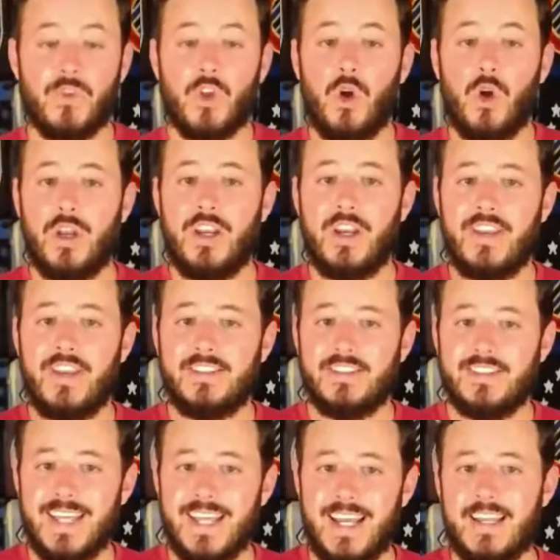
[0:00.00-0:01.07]
On this
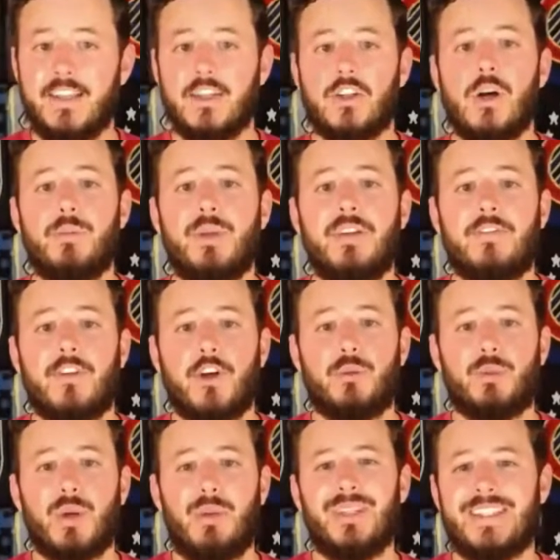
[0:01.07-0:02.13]
day, the club beat Werder
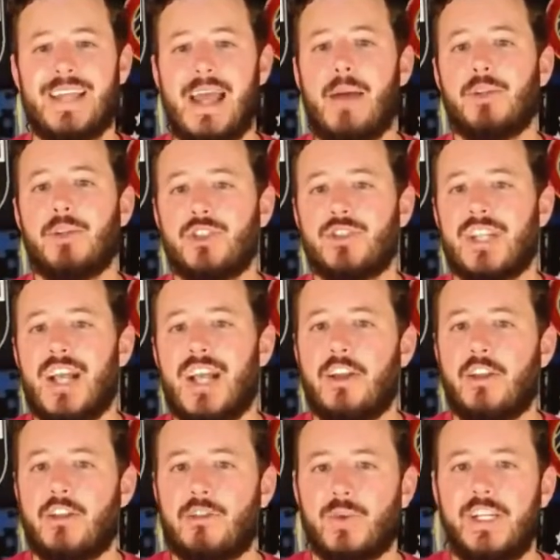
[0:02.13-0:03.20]
Bremen's amateur
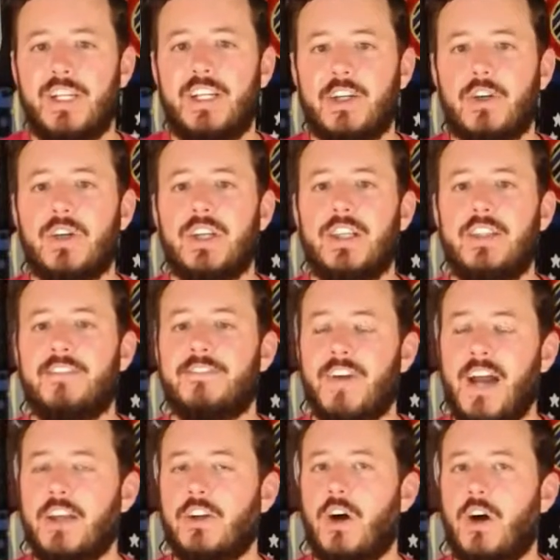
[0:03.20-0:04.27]
side 3-0 in the
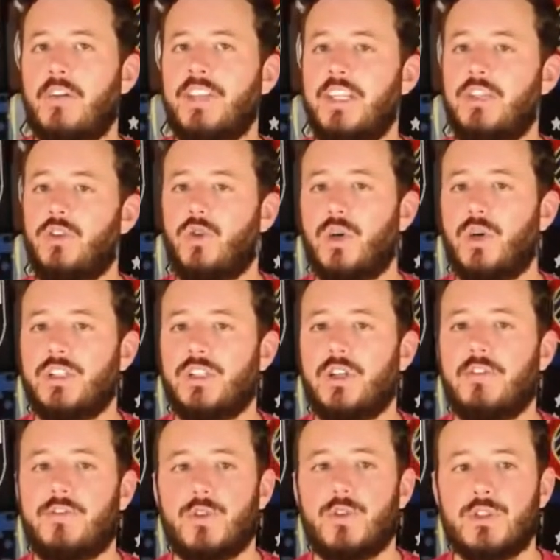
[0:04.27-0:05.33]
final of the Deutsche
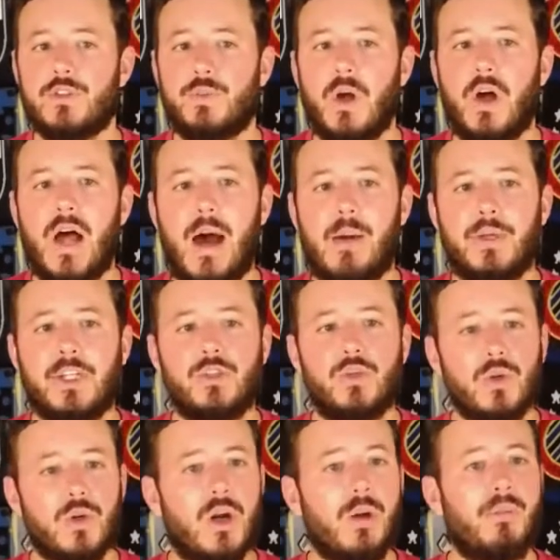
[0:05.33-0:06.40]
Fußball
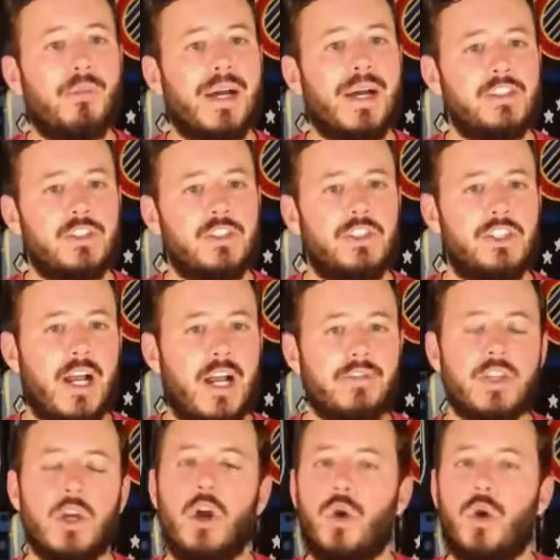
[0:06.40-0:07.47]
Amateurmeisterschaft,
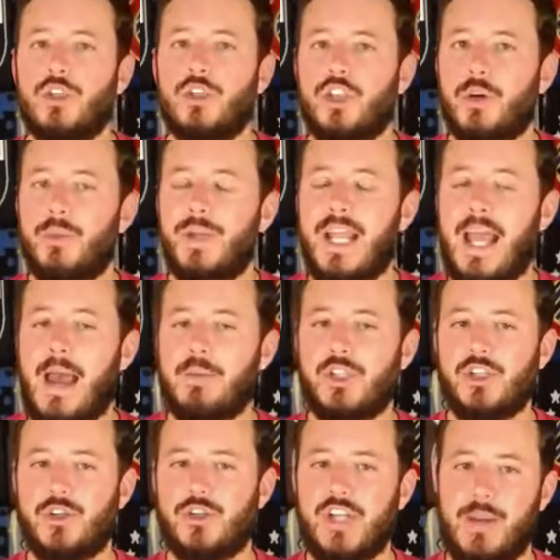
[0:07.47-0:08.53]
or German
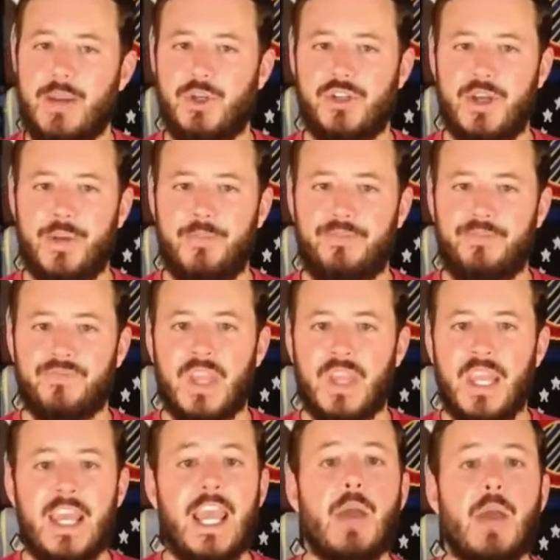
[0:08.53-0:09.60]
Amateur Championship.
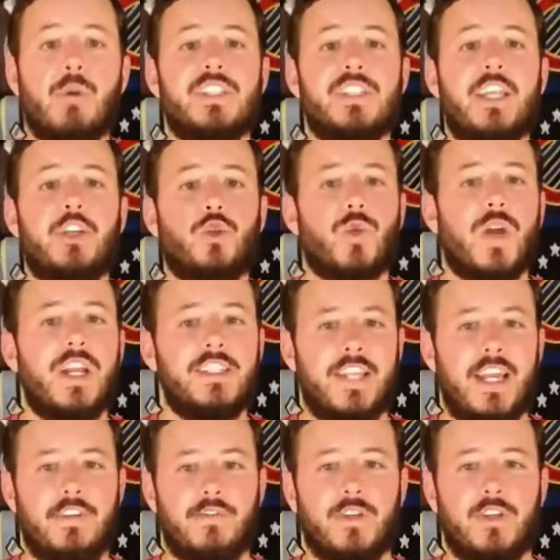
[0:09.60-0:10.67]
It was a great
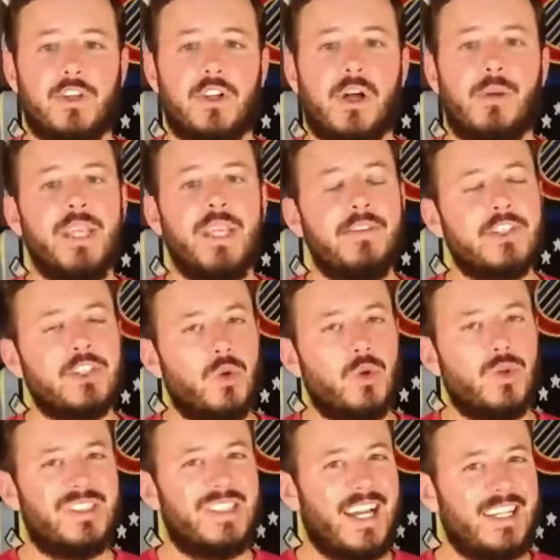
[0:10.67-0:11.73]
day for the club, even though
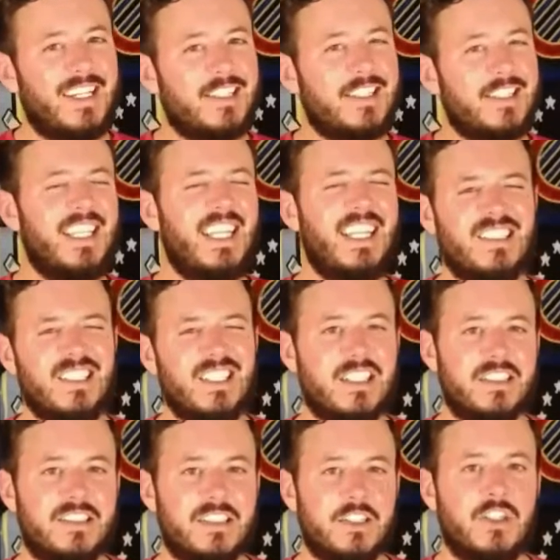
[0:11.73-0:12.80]
this technically isn't
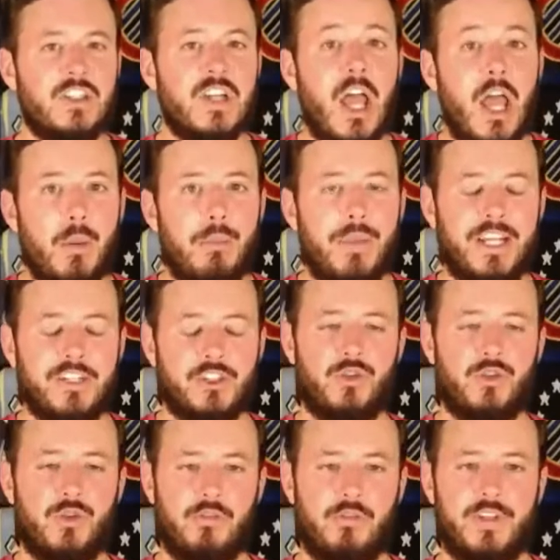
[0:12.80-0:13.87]
considered a major
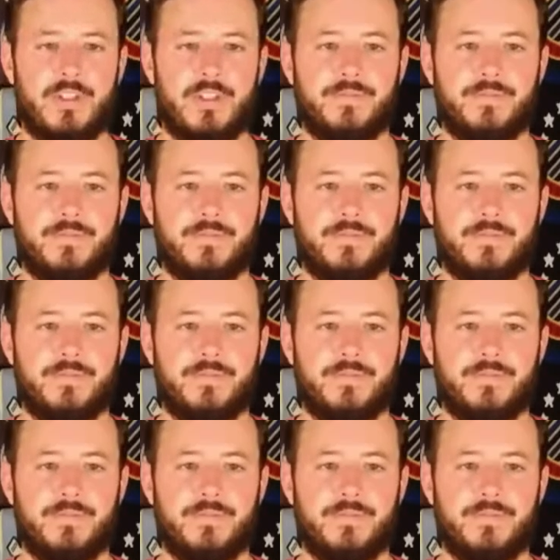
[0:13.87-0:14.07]
trophy.